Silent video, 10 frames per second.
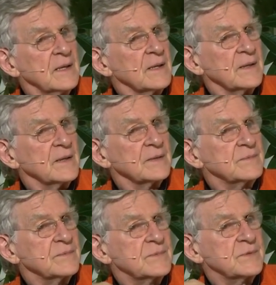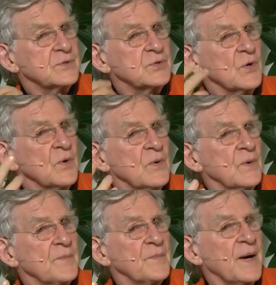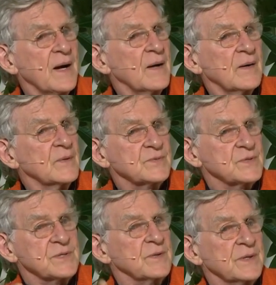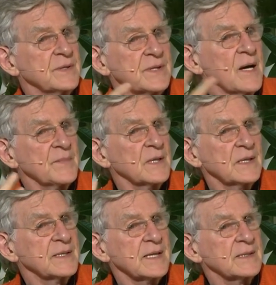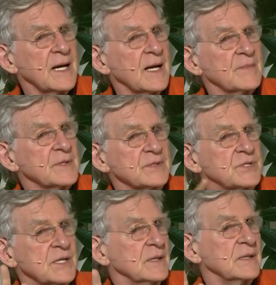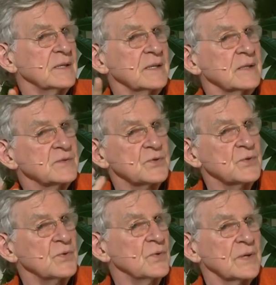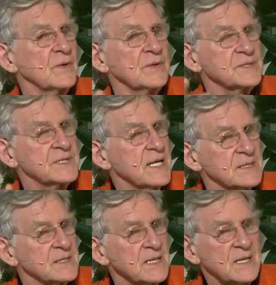the Zhou Empire, which was only nominal at that time, and then Qin and Chu and all the states,